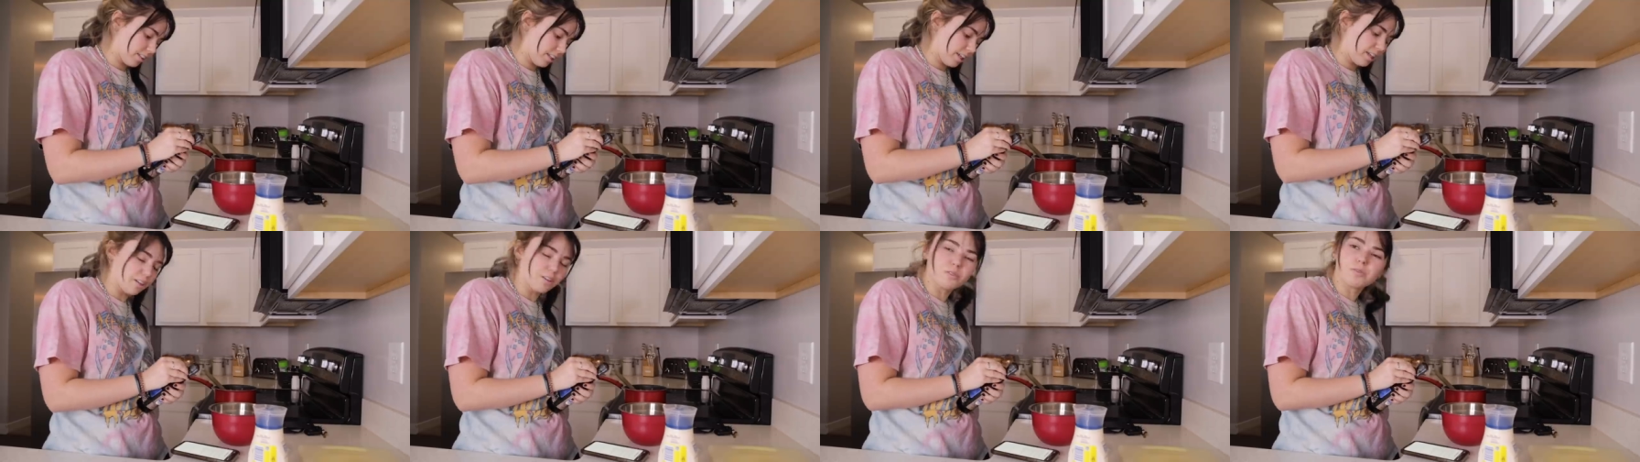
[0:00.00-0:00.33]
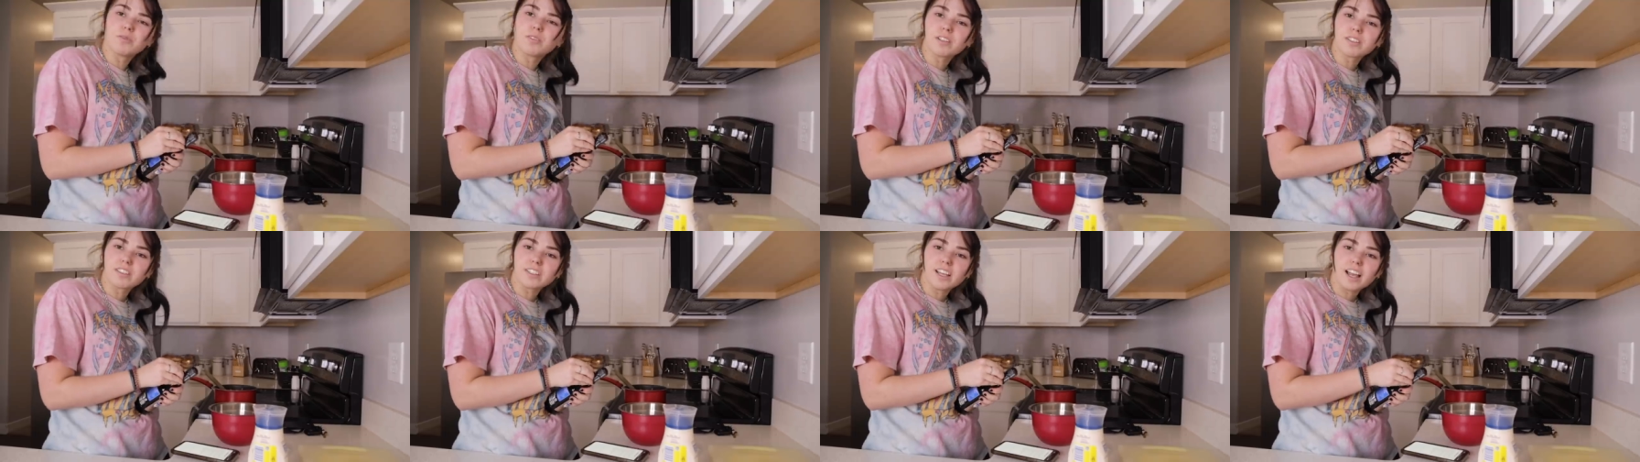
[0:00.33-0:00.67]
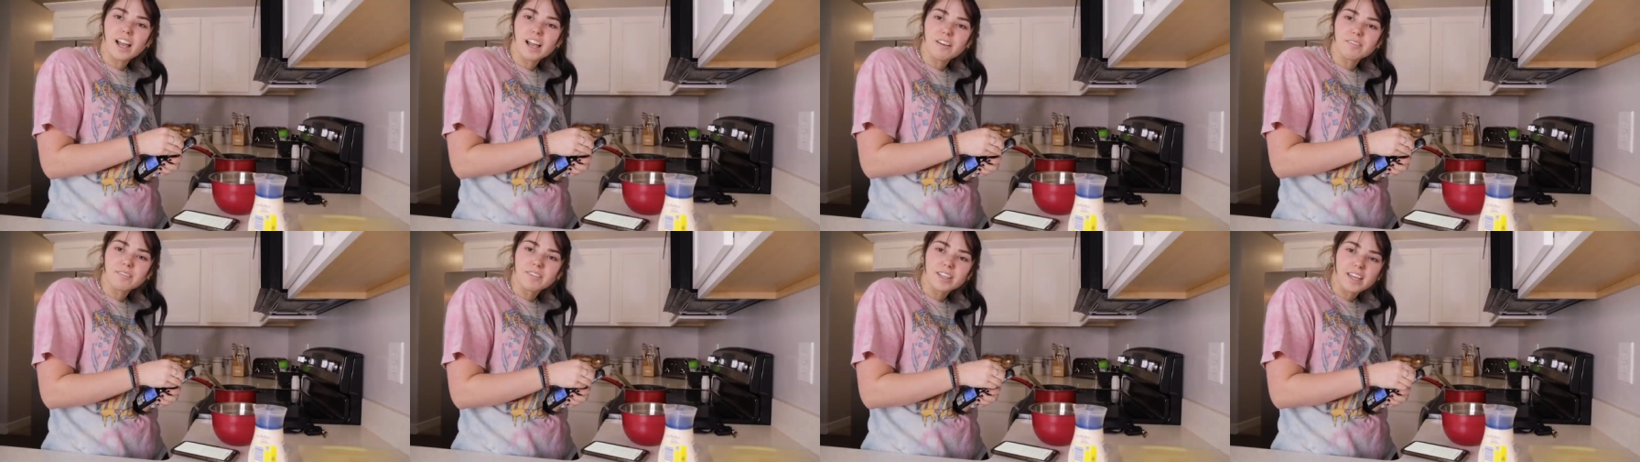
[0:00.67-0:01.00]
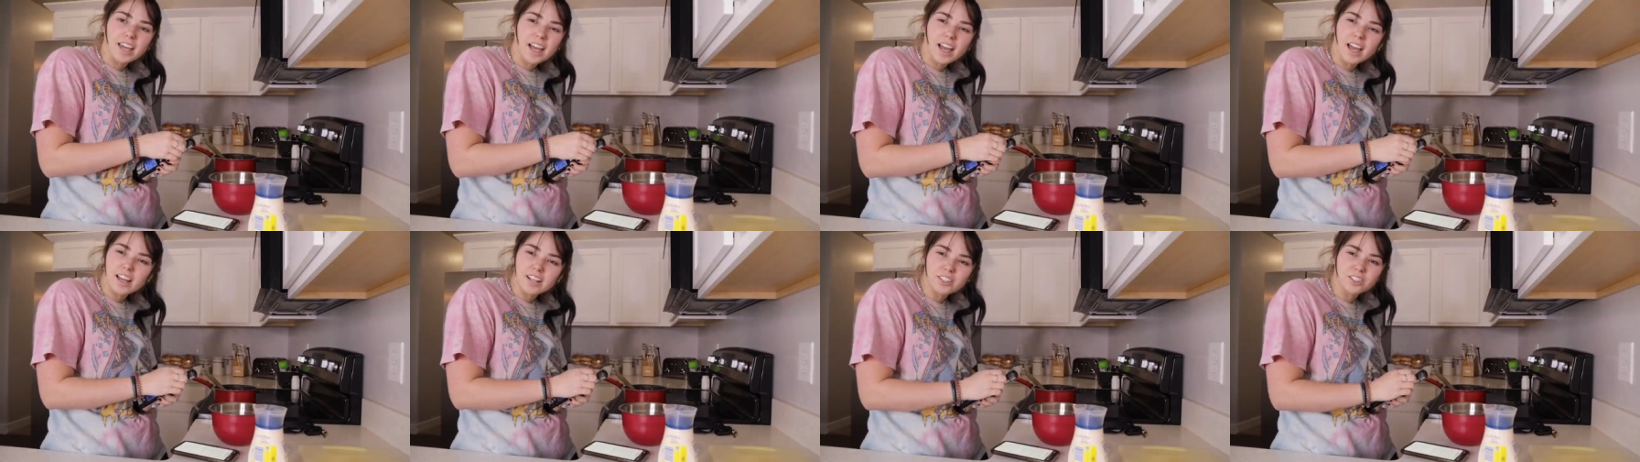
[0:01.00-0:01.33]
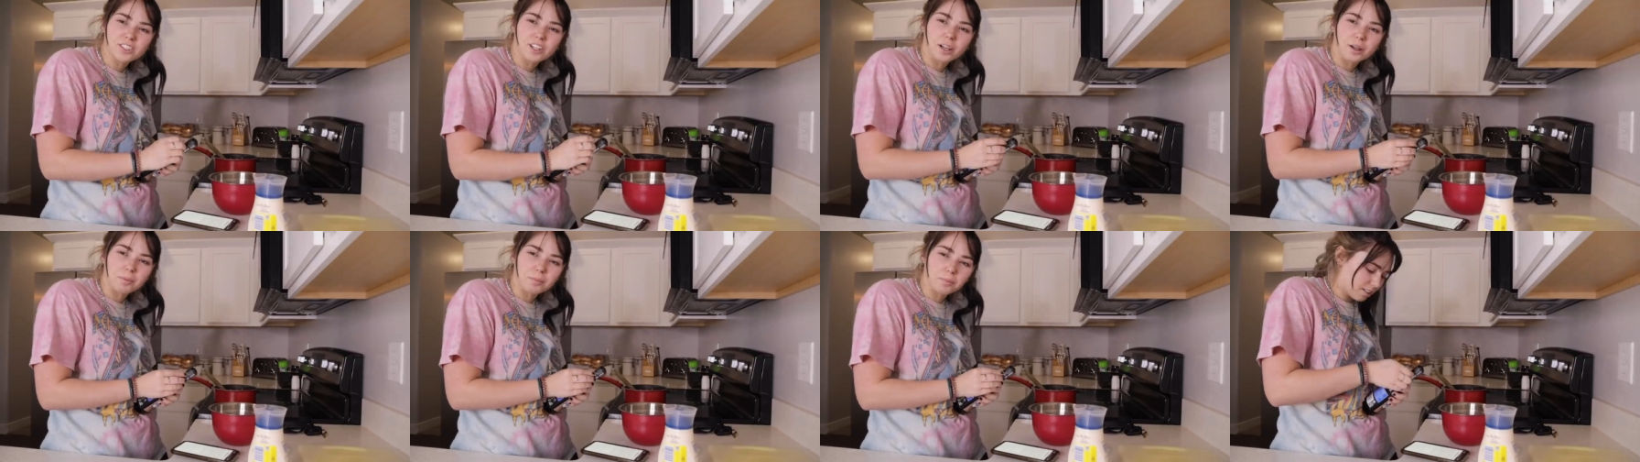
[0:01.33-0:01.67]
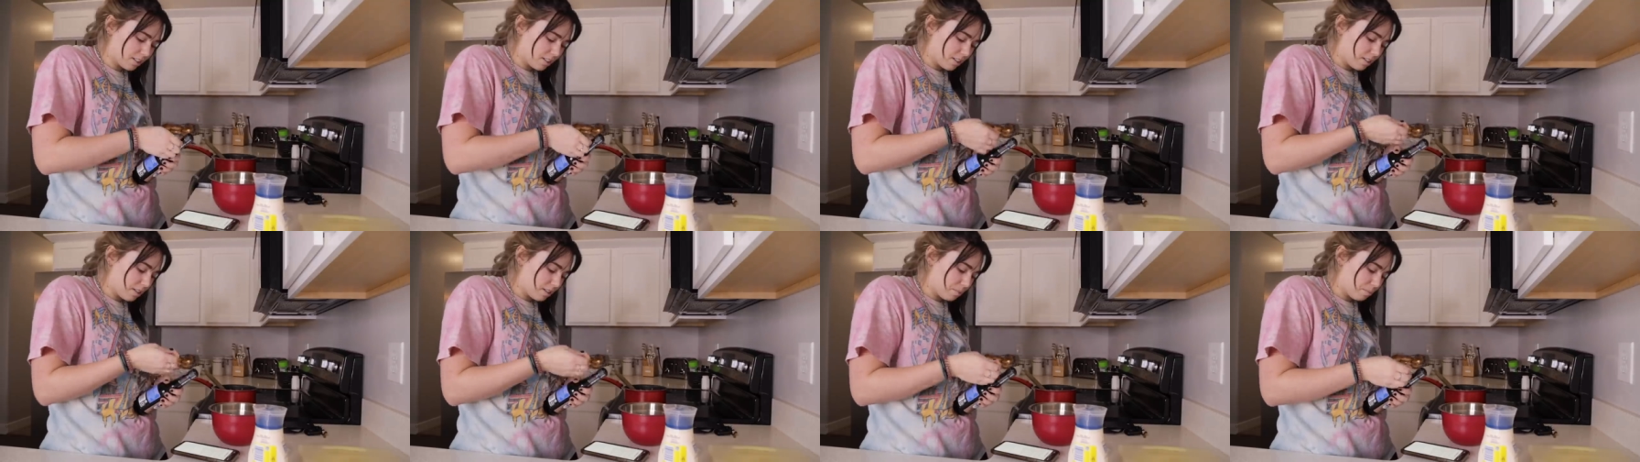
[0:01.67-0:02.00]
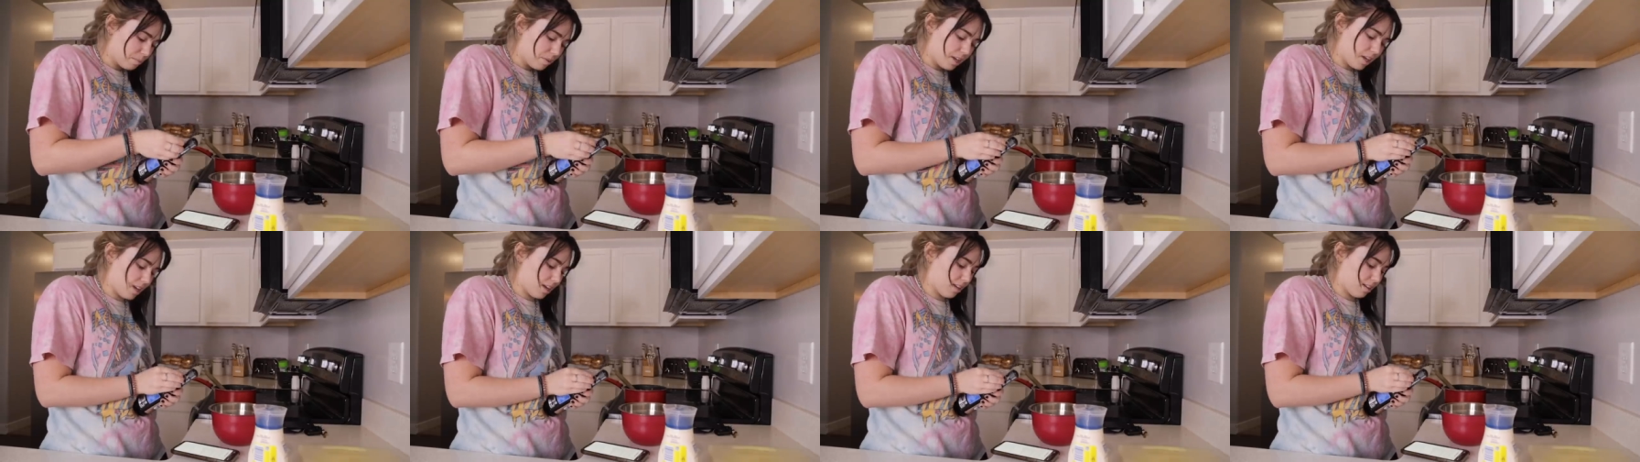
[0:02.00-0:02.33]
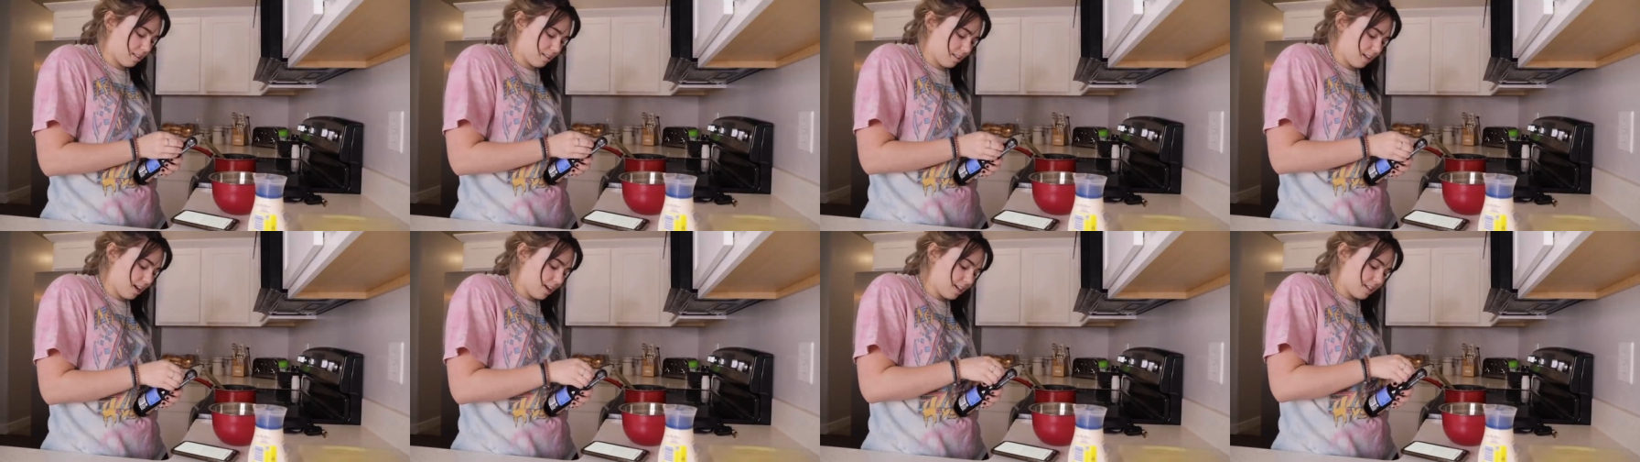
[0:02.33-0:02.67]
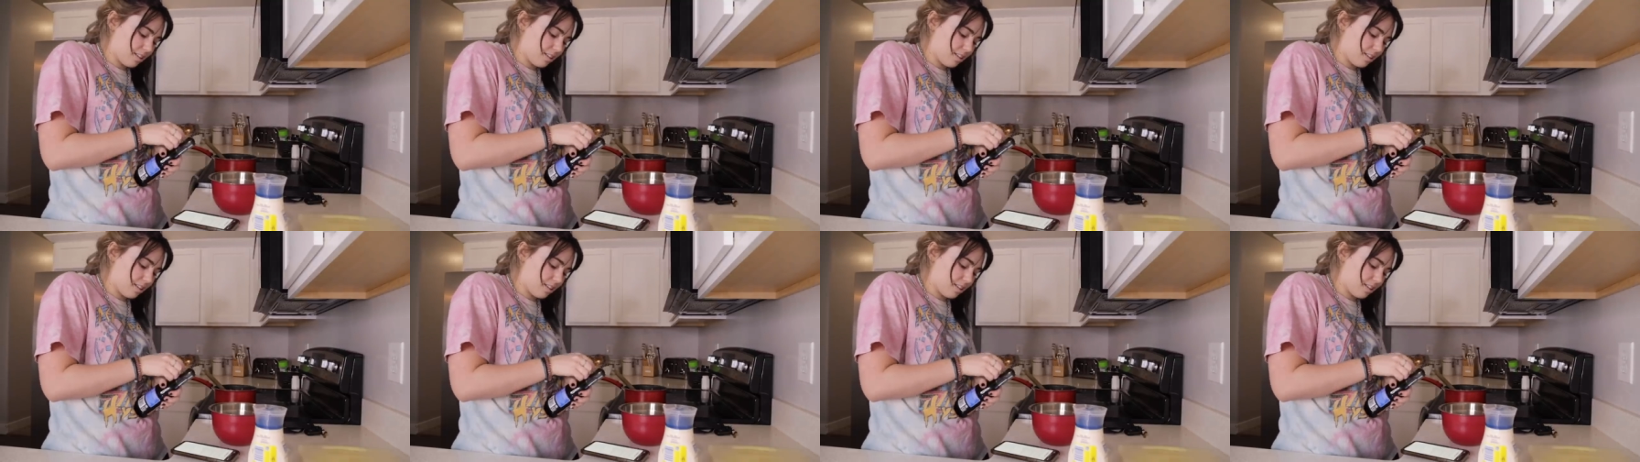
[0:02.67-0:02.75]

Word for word: Like, who doesn't have ketchup? Me, I